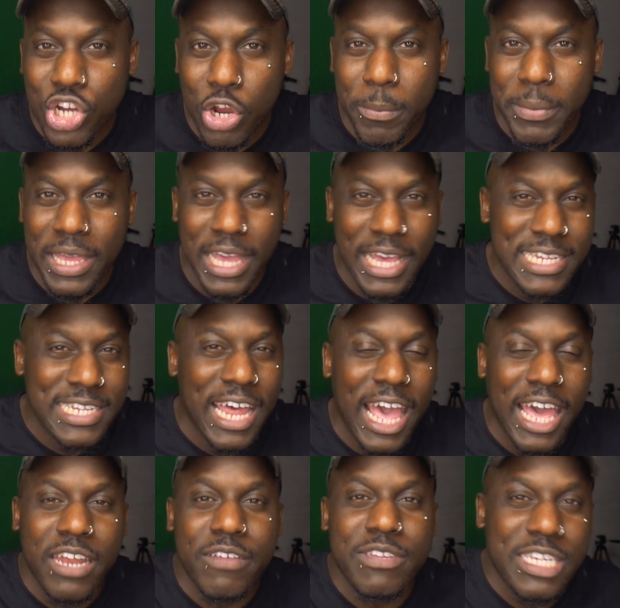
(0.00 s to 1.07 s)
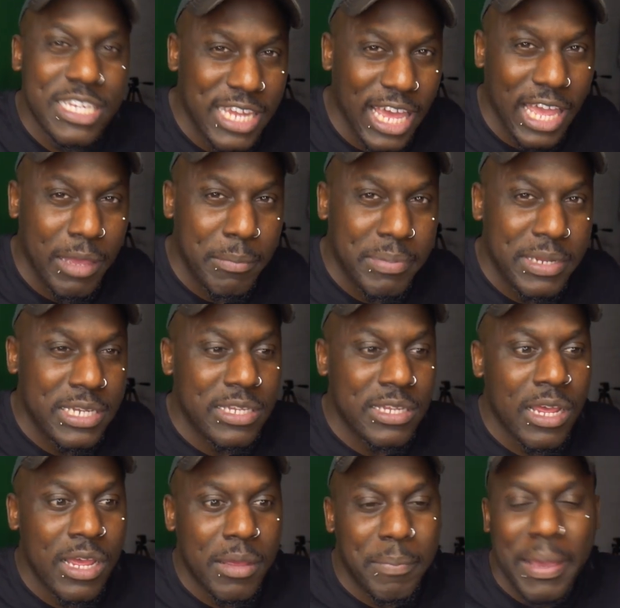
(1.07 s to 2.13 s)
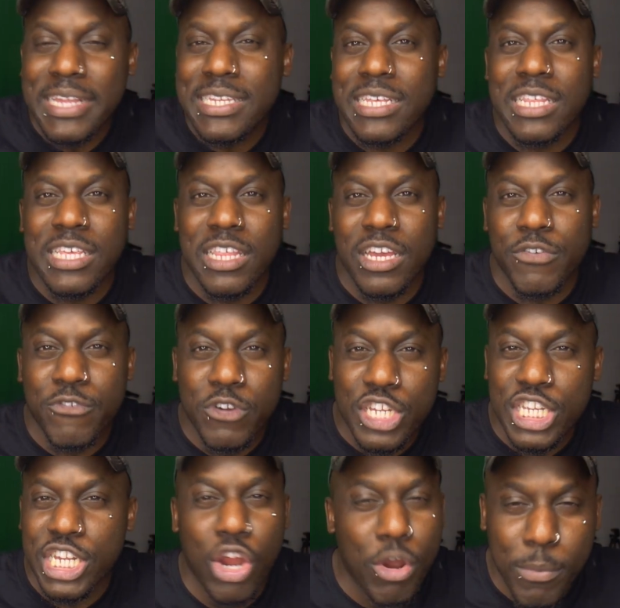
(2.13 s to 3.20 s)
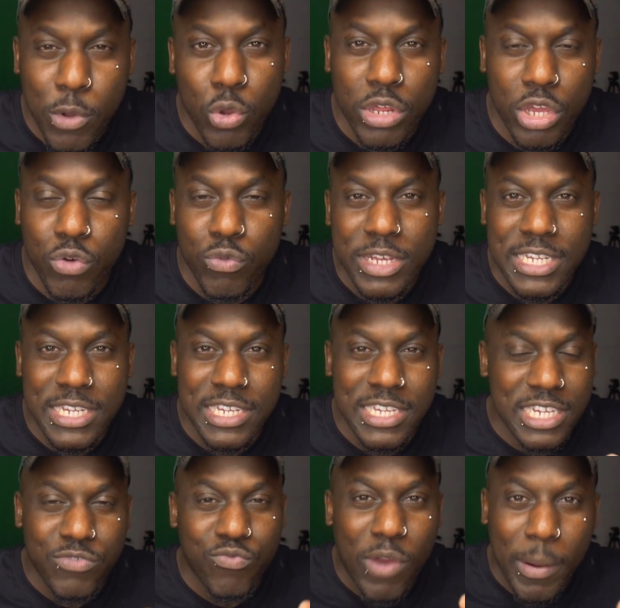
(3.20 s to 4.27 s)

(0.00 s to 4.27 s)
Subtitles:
Germany is head of state, but is basically there for ceremonial reasons and